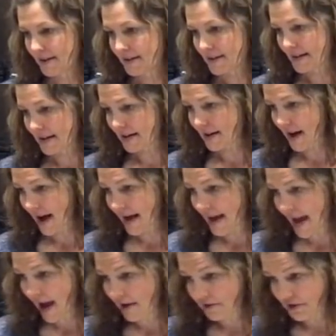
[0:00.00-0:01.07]
Did I
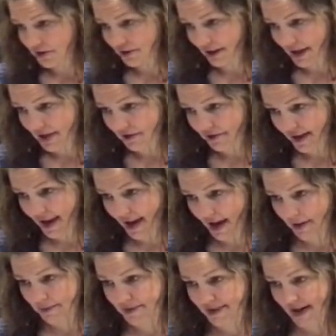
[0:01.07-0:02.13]
ever leave
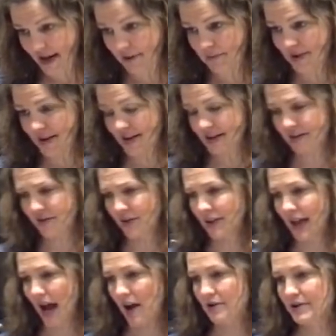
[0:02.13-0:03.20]
campsite because of a
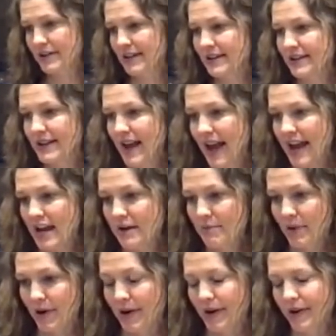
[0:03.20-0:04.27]
lousy
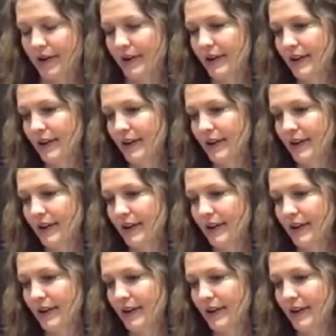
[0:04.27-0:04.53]
neighbor?